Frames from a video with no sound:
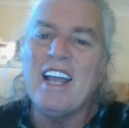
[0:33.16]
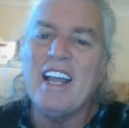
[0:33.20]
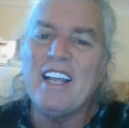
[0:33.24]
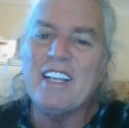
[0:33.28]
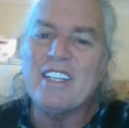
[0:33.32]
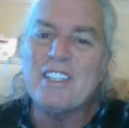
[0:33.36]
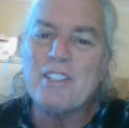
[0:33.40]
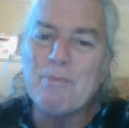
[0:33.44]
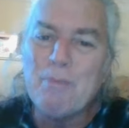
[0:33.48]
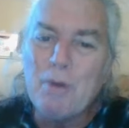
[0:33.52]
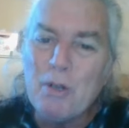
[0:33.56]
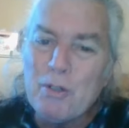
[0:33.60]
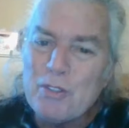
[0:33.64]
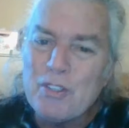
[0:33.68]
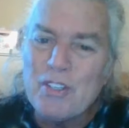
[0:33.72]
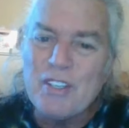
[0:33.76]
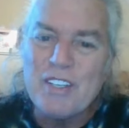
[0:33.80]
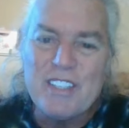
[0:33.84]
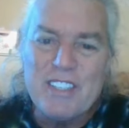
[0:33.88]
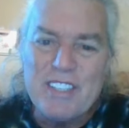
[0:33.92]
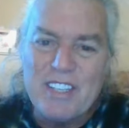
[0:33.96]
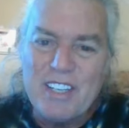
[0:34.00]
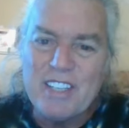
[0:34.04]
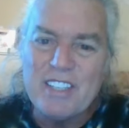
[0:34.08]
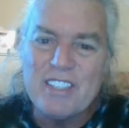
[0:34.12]
it's
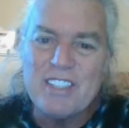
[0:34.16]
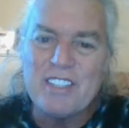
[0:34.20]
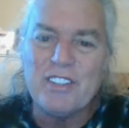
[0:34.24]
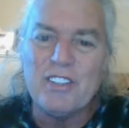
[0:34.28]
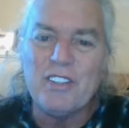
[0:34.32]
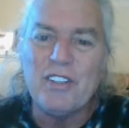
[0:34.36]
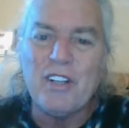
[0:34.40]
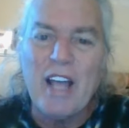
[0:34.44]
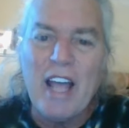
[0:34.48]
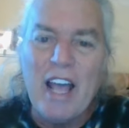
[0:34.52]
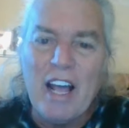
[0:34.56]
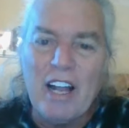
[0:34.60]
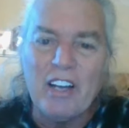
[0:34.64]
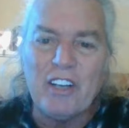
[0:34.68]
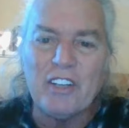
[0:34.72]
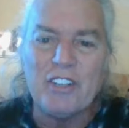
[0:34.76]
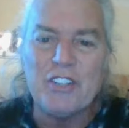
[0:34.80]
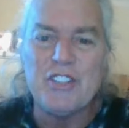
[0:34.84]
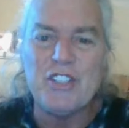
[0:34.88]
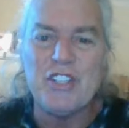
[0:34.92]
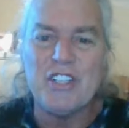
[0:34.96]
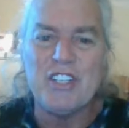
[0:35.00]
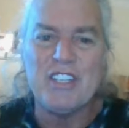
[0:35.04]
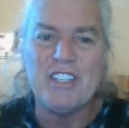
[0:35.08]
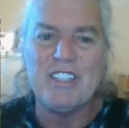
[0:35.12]
mostly seasonal
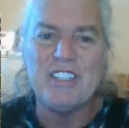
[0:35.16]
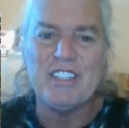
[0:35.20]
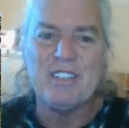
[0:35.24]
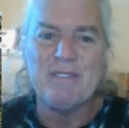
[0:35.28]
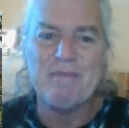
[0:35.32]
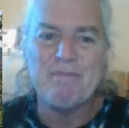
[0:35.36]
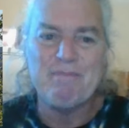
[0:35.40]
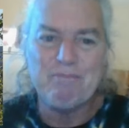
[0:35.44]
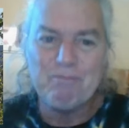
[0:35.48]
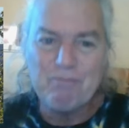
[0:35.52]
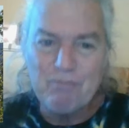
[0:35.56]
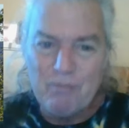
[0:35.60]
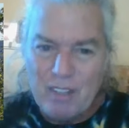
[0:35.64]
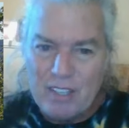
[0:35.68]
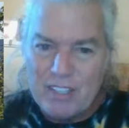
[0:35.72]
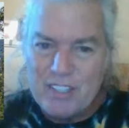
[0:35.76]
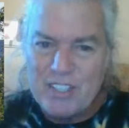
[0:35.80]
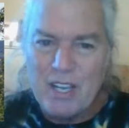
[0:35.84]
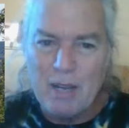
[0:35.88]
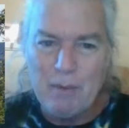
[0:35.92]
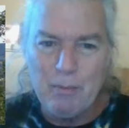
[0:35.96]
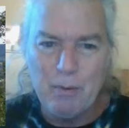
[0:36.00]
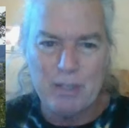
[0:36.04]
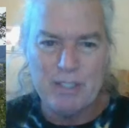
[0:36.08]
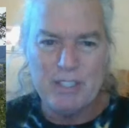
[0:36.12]
allergies, the
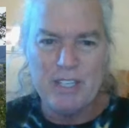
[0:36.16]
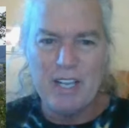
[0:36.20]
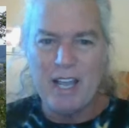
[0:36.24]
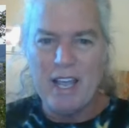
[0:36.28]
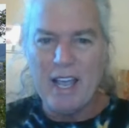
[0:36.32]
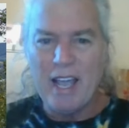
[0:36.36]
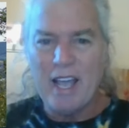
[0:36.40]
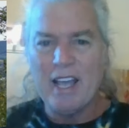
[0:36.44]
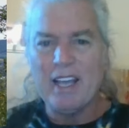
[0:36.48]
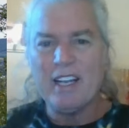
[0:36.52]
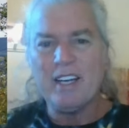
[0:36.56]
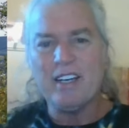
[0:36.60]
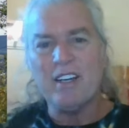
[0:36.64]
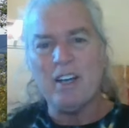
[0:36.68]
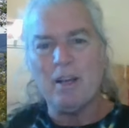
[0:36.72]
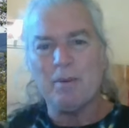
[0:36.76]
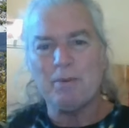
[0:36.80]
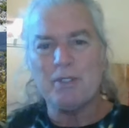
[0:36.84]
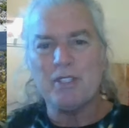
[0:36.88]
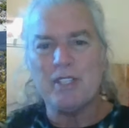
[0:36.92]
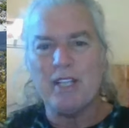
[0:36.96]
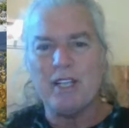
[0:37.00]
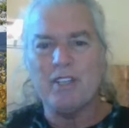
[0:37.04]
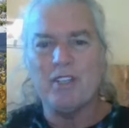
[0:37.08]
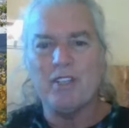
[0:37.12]
same ones I had in mm-hmm.
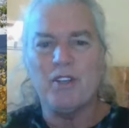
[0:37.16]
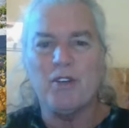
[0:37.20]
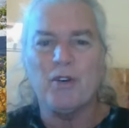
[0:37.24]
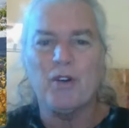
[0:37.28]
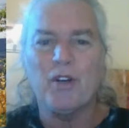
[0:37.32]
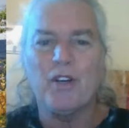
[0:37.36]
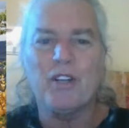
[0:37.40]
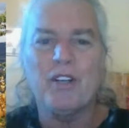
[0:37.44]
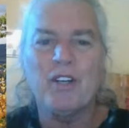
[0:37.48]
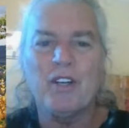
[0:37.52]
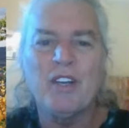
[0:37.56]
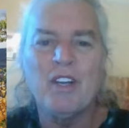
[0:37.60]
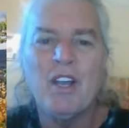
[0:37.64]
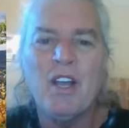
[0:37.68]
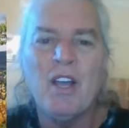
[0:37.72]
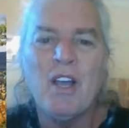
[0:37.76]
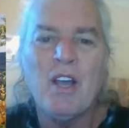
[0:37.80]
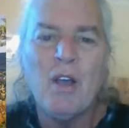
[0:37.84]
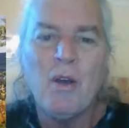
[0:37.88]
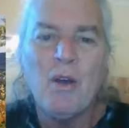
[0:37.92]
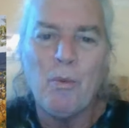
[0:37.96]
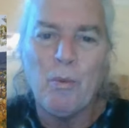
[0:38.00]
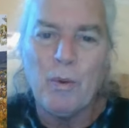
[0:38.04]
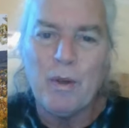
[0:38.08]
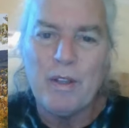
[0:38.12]
upstate New York
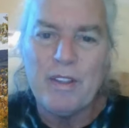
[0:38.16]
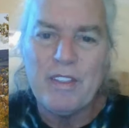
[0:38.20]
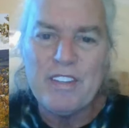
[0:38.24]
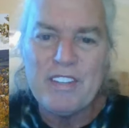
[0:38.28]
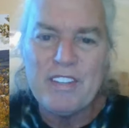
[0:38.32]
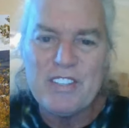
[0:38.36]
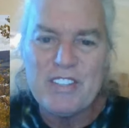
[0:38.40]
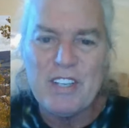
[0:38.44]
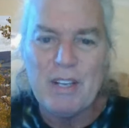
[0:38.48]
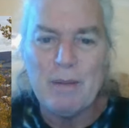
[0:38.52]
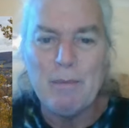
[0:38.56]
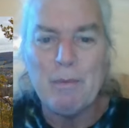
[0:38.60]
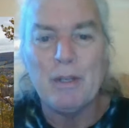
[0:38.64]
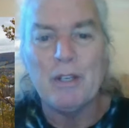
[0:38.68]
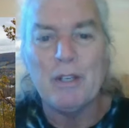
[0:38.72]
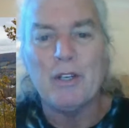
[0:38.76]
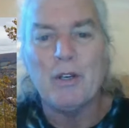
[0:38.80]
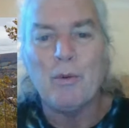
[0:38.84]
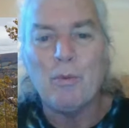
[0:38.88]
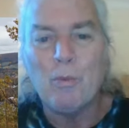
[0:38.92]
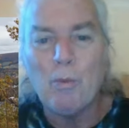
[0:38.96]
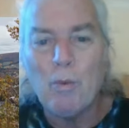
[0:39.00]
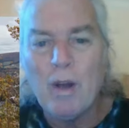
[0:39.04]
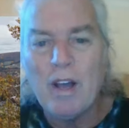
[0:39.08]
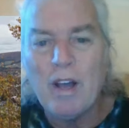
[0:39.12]
with
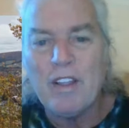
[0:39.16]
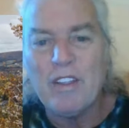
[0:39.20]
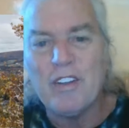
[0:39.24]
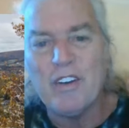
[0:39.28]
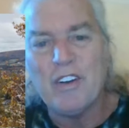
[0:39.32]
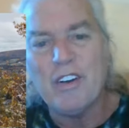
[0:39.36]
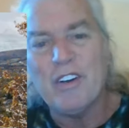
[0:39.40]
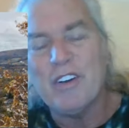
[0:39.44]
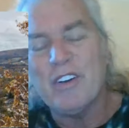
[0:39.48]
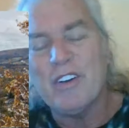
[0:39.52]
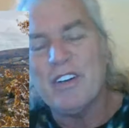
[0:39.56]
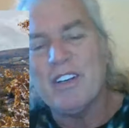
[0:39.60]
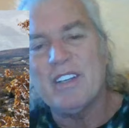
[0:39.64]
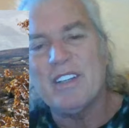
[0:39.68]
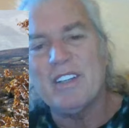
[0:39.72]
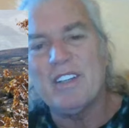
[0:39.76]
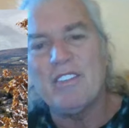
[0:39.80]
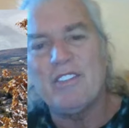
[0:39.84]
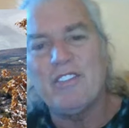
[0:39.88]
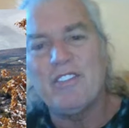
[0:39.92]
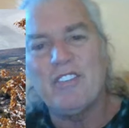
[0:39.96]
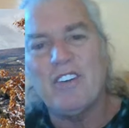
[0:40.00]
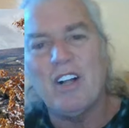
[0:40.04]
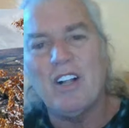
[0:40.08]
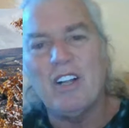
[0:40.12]
similar weather in
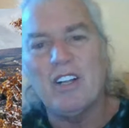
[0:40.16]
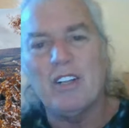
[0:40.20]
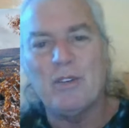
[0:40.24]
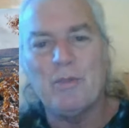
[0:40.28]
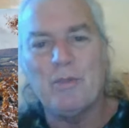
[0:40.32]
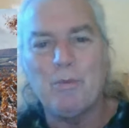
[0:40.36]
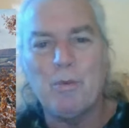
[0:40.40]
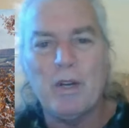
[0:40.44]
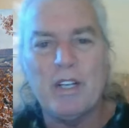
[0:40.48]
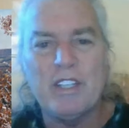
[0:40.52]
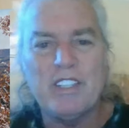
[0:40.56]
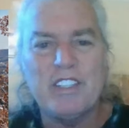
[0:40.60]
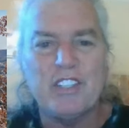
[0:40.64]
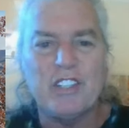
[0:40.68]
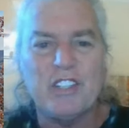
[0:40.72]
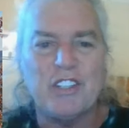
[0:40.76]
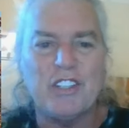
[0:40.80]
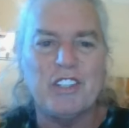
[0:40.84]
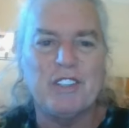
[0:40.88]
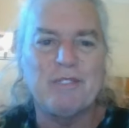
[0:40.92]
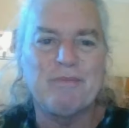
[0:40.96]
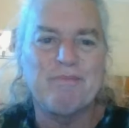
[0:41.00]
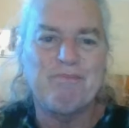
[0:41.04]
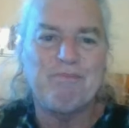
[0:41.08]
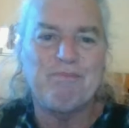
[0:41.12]
the fall and
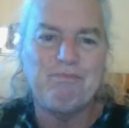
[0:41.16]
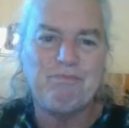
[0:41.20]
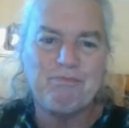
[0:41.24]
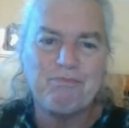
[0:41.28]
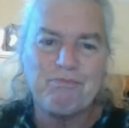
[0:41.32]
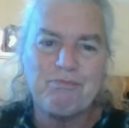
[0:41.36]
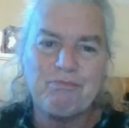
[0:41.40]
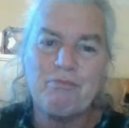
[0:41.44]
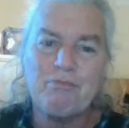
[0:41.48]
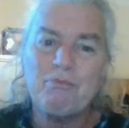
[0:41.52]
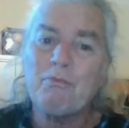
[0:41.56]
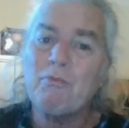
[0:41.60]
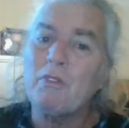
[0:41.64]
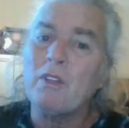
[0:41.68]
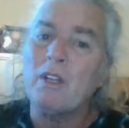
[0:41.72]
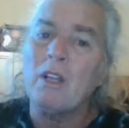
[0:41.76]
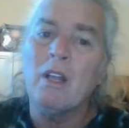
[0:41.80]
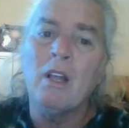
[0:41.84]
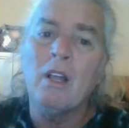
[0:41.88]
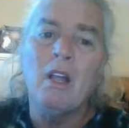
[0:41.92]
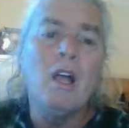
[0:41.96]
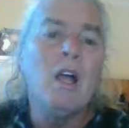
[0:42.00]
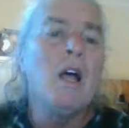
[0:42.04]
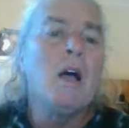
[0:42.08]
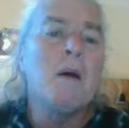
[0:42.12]
winter.
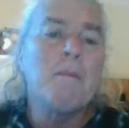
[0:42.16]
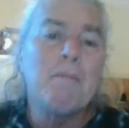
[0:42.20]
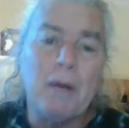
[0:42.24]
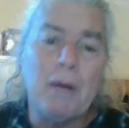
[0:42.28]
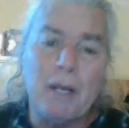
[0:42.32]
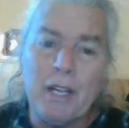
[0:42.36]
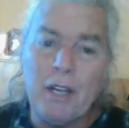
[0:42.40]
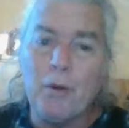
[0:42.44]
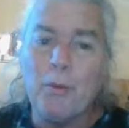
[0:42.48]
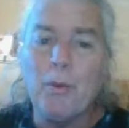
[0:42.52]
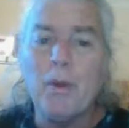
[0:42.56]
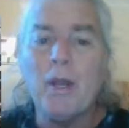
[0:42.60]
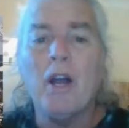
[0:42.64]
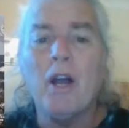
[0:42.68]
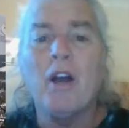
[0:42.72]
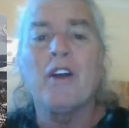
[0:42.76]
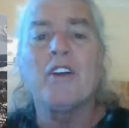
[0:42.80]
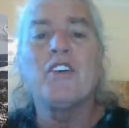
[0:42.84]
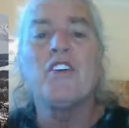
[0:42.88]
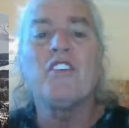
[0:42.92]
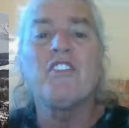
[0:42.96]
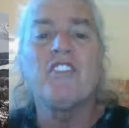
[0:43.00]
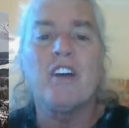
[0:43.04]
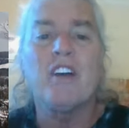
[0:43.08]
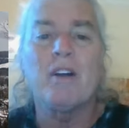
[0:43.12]
But here we
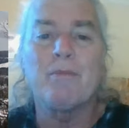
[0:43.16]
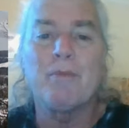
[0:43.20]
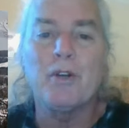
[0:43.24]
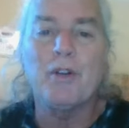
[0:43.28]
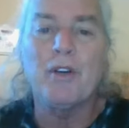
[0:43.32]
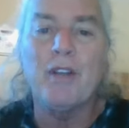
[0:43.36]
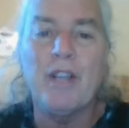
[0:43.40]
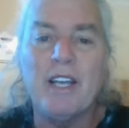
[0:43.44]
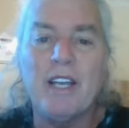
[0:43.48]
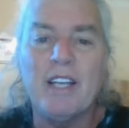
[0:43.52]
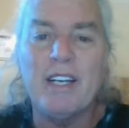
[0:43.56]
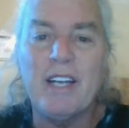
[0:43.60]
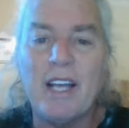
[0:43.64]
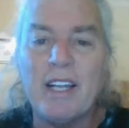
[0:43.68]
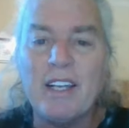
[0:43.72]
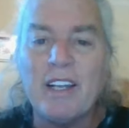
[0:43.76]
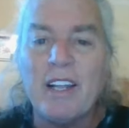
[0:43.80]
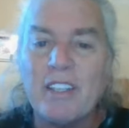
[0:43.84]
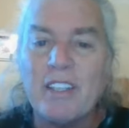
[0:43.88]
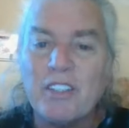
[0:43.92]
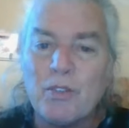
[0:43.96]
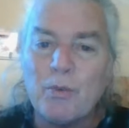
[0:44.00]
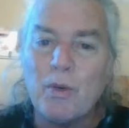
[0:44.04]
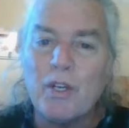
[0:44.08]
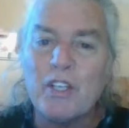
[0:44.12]
are in November, and I'd
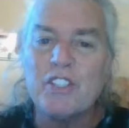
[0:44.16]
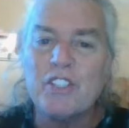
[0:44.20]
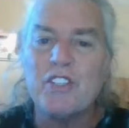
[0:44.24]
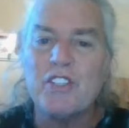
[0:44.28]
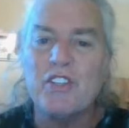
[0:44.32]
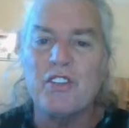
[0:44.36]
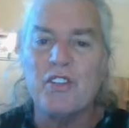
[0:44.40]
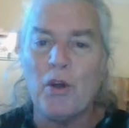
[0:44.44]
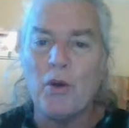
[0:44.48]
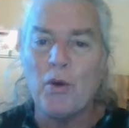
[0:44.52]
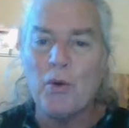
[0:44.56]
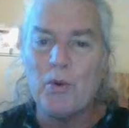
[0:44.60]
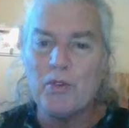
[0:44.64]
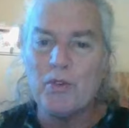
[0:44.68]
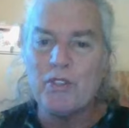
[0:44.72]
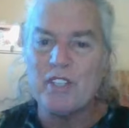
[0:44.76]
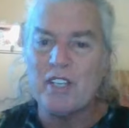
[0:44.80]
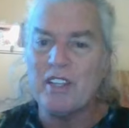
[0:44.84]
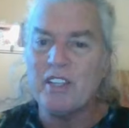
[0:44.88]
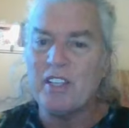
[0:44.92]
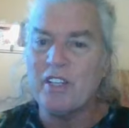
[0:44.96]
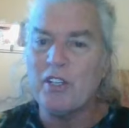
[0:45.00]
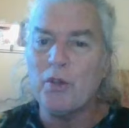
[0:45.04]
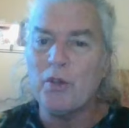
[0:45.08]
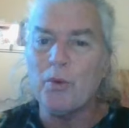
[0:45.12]
like to wish those
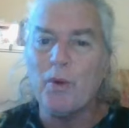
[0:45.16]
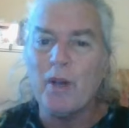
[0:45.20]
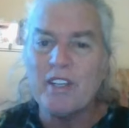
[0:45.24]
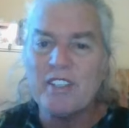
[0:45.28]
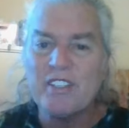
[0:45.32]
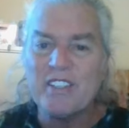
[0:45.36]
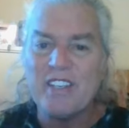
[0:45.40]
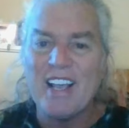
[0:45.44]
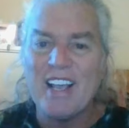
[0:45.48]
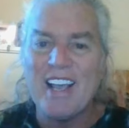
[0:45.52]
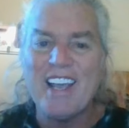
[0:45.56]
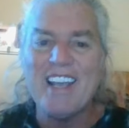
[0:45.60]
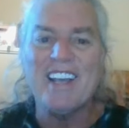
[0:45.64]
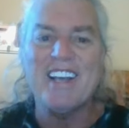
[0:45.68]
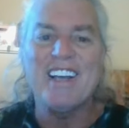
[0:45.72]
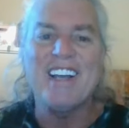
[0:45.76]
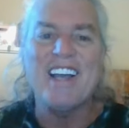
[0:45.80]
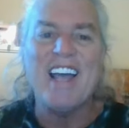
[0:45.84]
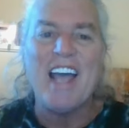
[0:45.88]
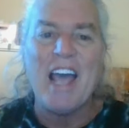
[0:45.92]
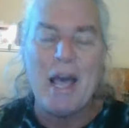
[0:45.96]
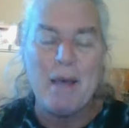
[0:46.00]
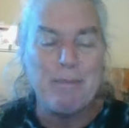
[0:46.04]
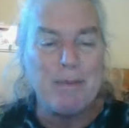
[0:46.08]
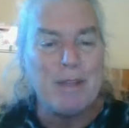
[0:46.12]
in the USA
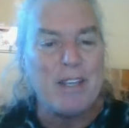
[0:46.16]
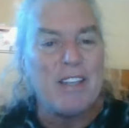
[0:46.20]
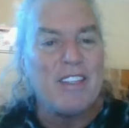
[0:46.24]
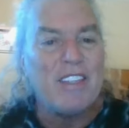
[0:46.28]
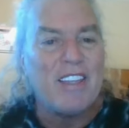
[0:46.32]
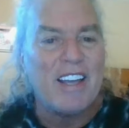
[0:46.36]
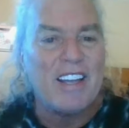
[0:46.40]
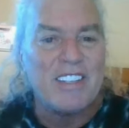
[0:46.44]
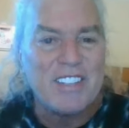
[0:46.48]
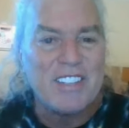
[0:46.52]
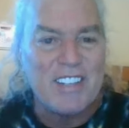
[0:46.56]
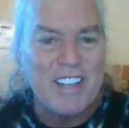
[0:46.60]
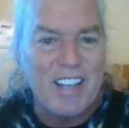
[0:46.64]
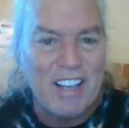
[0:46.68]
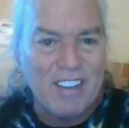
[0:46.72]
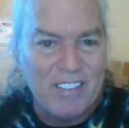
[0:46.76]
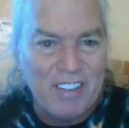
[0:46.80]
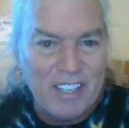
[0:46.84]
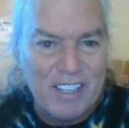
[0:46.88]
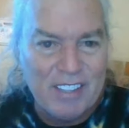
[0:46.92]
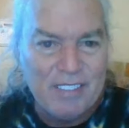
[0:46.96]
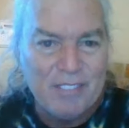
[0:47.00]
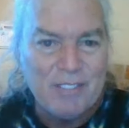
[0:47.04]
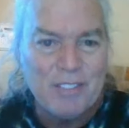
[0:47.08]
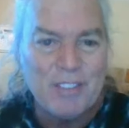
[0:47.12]
a happy
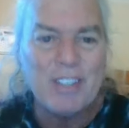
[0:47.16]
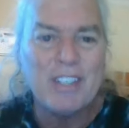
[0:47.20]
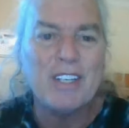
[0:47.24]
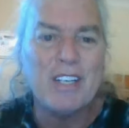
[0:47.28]
Thanksgiving